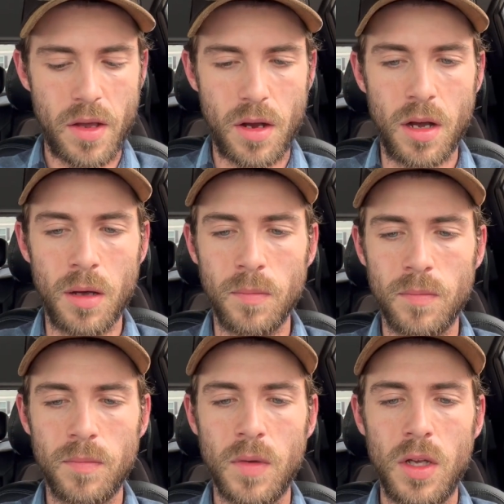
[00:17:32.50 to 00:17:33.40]

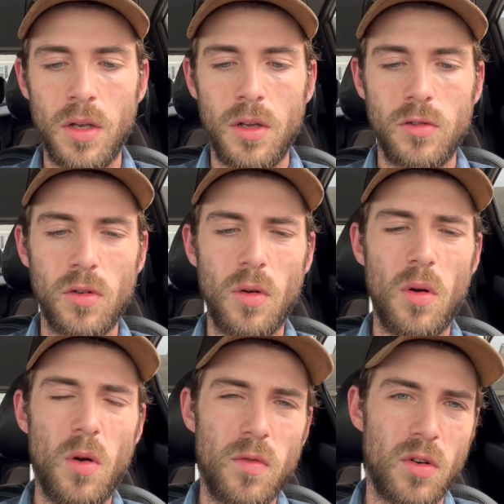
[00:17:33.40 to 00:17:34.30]
So
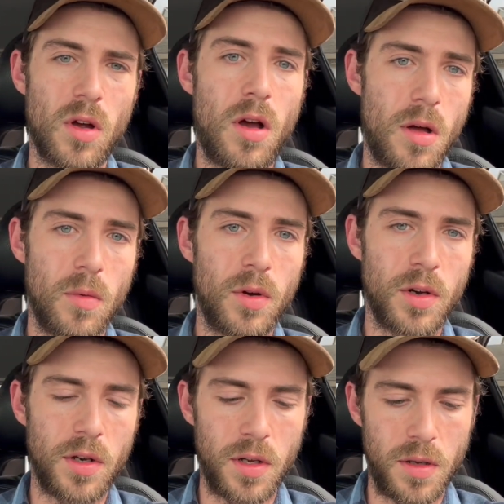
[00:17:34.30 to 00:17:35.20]
overall, we're
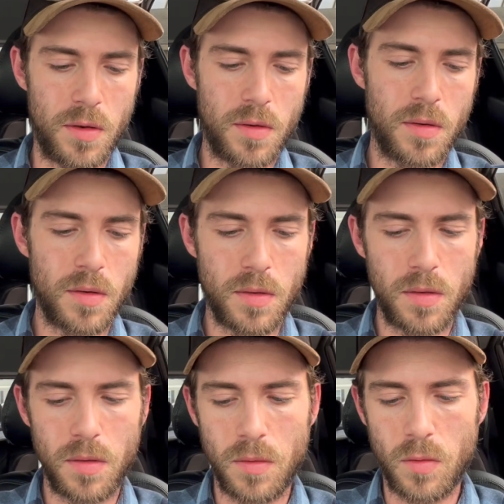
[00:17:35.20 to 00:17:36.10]
gonna
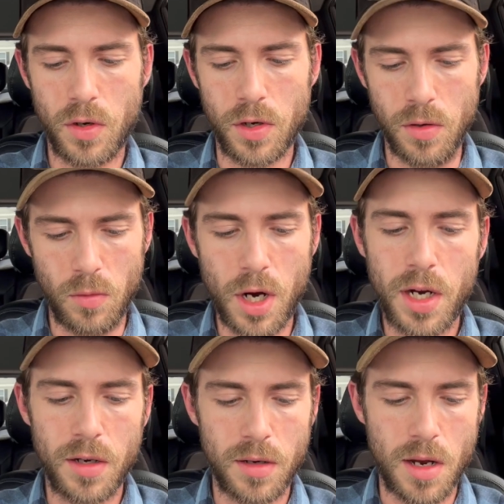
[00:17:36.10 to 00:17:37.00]

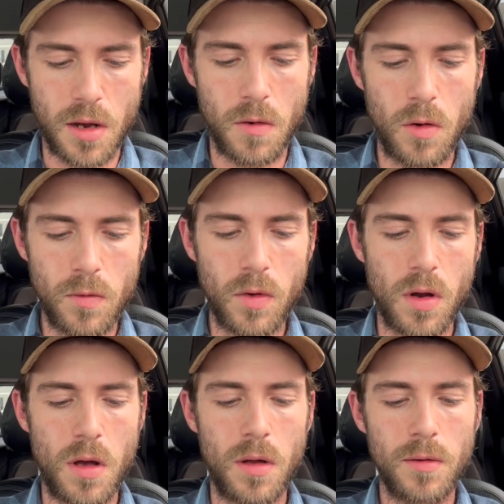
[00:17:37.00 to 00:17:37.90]
rate it now.
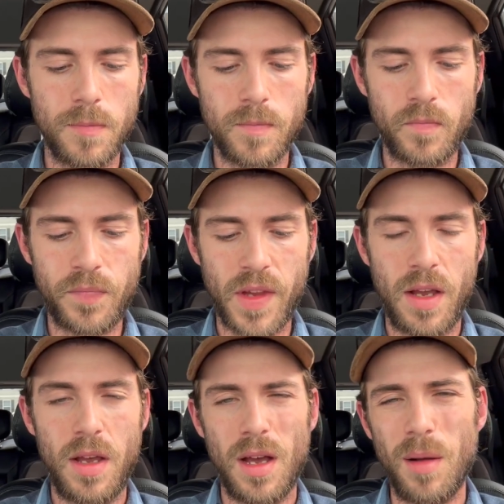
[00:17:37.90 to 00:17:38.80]
Overall,
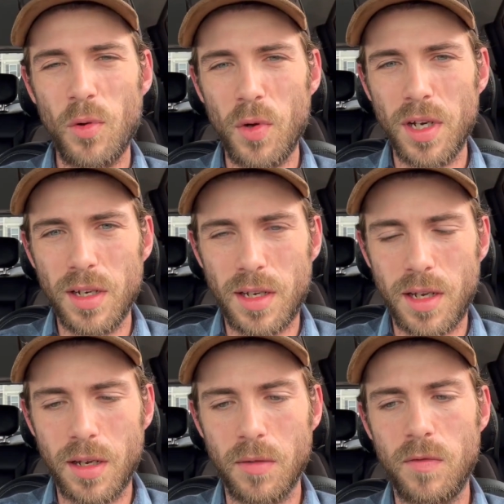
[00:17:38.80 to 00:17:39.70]
I'm going to
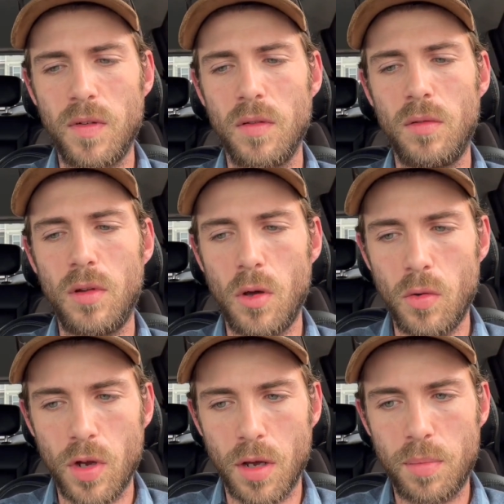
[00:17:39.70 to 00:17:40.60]
give
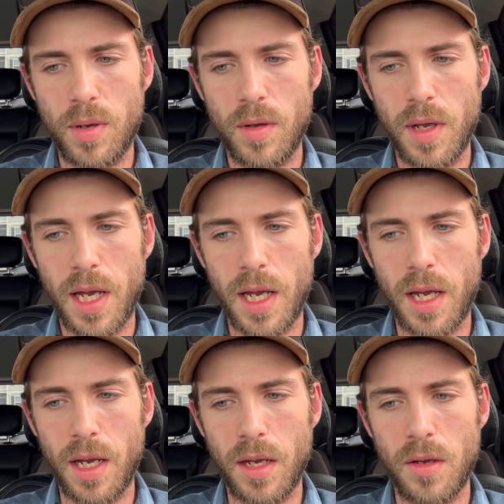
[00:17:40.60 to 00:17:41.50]
LoadUp
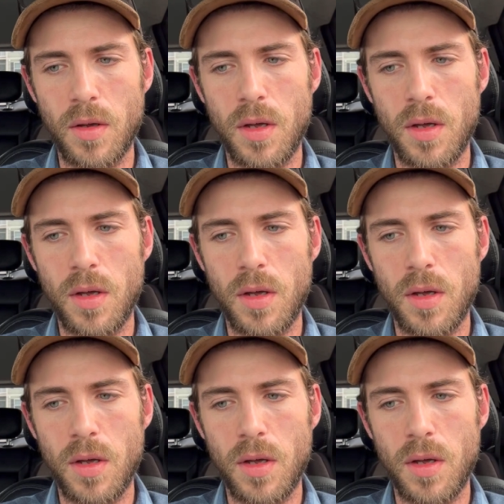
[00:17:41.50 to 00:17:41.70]
a